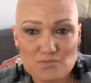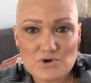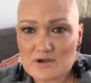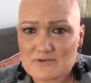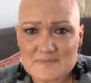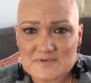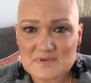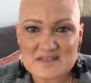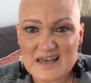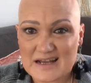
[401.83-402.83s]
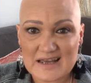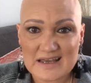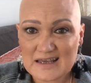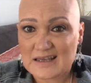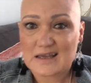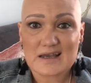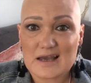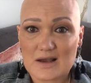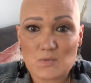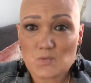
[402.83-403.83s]
programmes, on the telly.
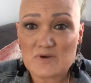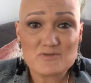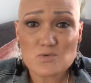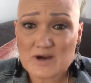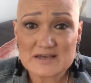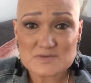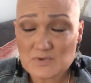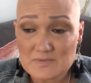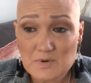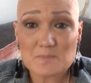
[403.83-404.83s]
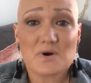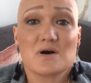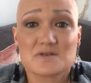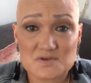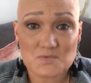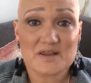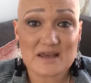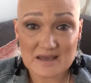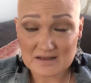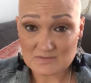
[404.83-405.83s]
We're bombarded with
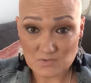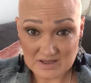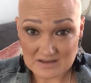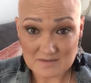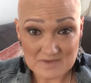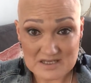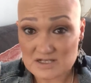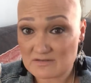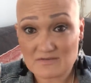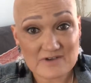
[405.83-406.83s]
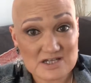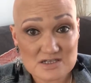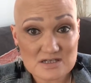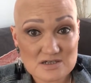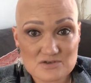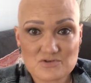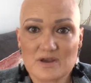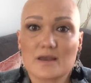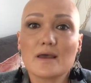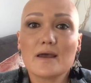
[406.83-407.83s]
it within the media and the fashion
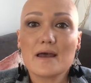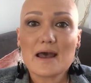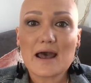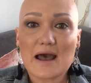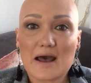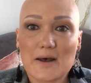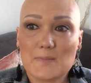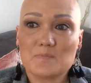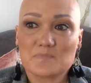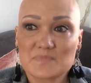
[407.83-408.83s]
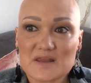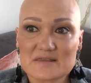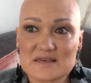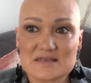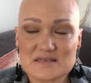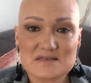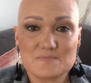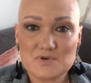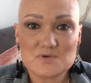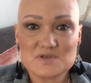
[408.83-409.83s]
industry. This
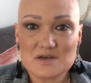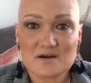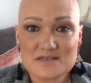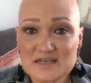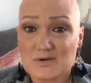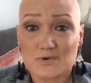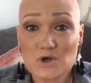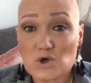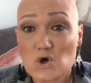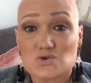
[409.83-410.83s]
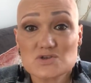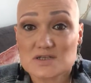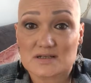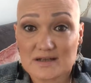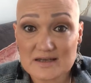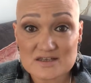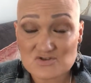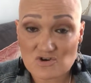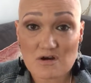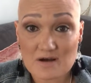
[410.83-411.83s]
beauty ideal, and I constantly
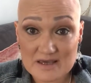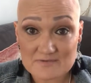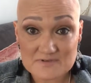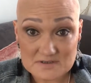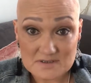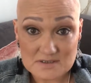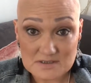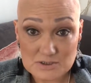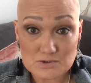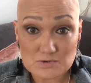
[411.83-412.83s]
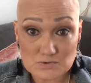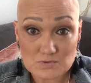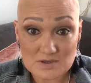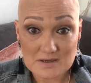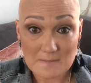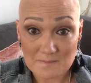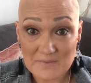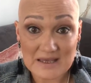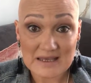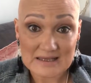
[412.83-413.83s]
strived to
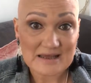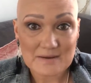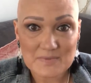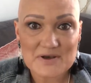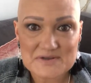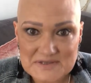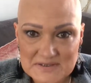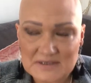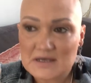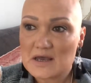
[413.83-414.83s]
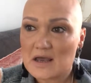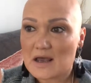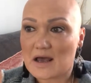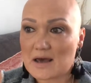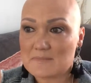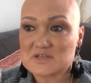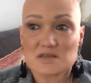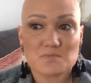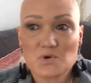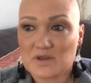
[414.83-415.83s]
be that person,
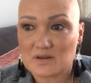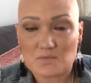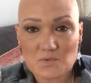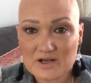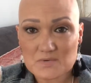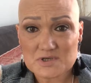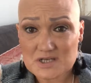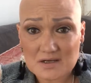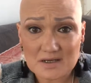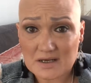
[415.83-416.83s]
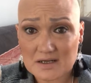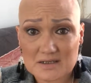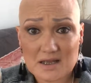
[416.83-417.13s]
to the point that when I was younger,